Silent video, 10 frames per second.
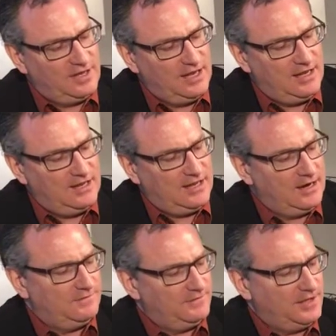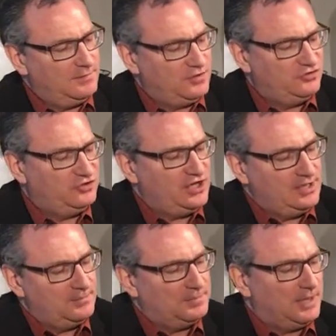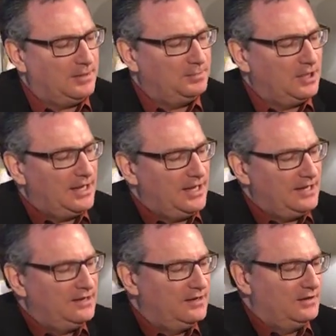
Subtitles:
a carefully machine applied